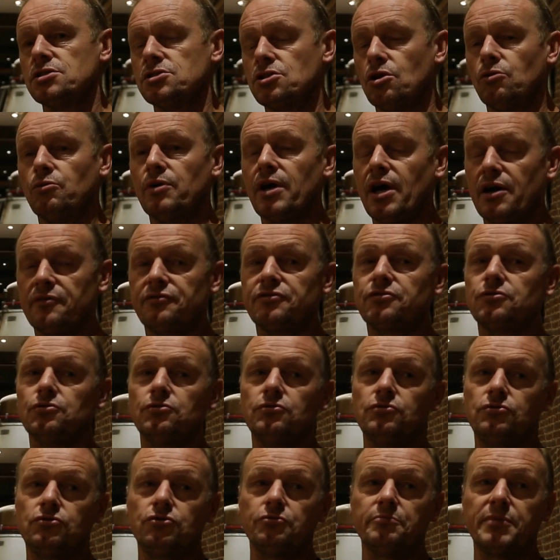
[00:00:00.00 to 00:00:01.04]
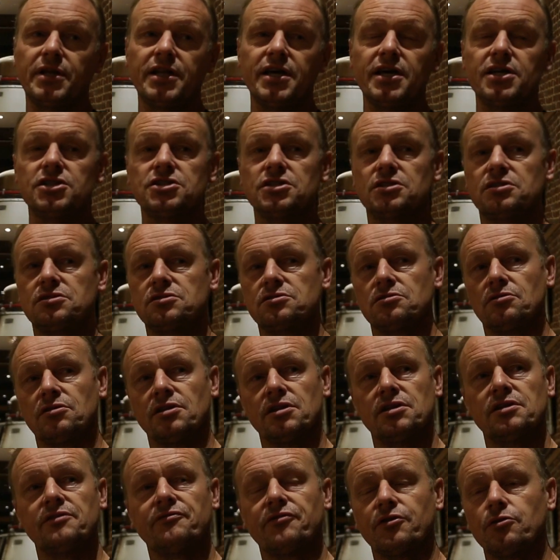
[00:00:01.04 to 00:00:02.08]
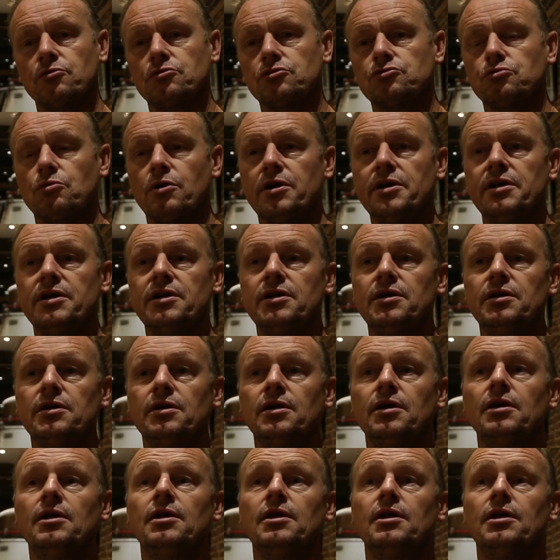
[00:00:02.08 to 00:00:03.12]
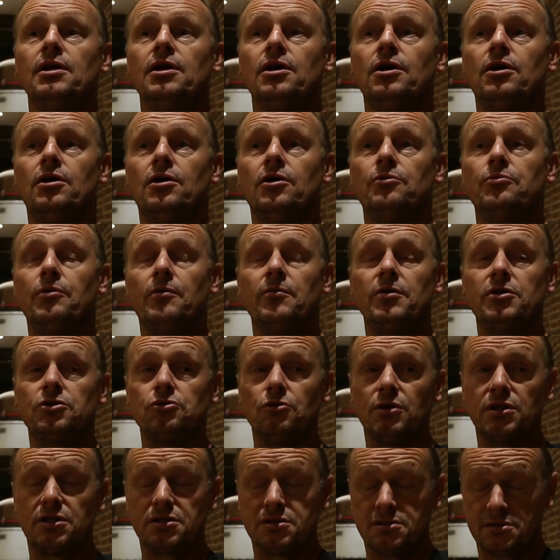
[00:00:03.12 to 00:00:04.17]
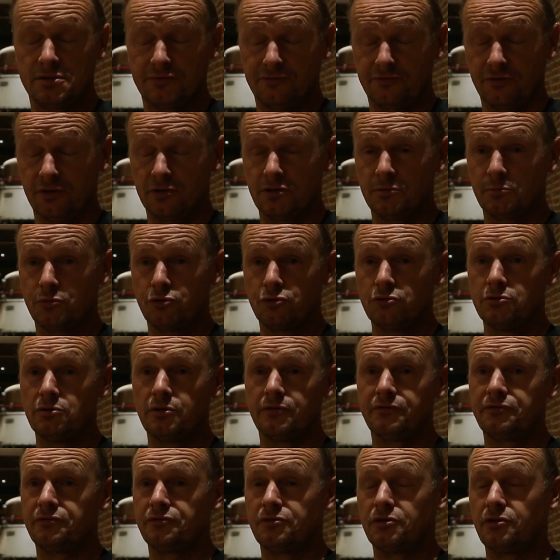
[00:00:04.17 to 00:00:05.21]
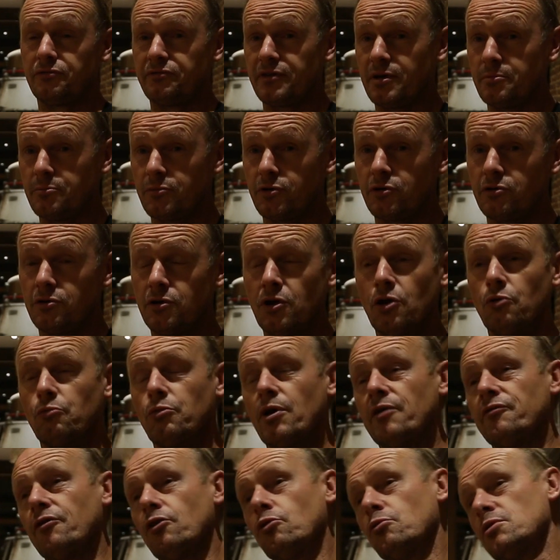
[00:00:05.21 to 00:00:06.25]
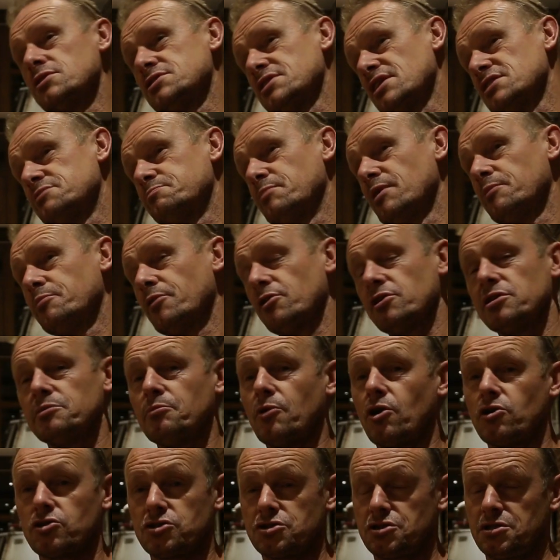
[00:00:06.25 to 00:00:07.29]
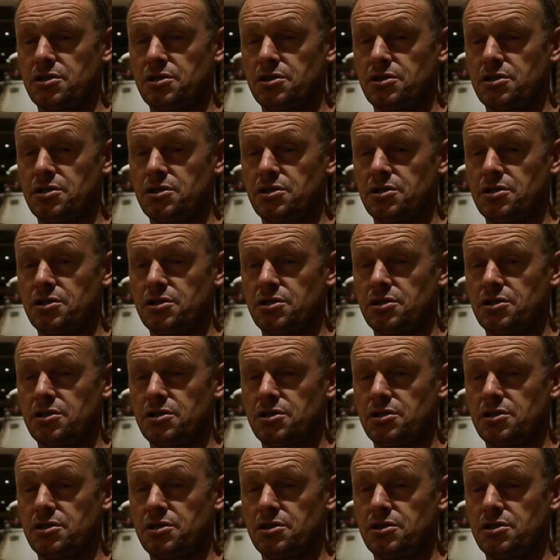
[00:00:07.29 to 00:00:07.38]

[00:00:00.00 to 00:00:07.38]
So we have to manage it on a different way. We will do it for the brew of November. We have always less people in March.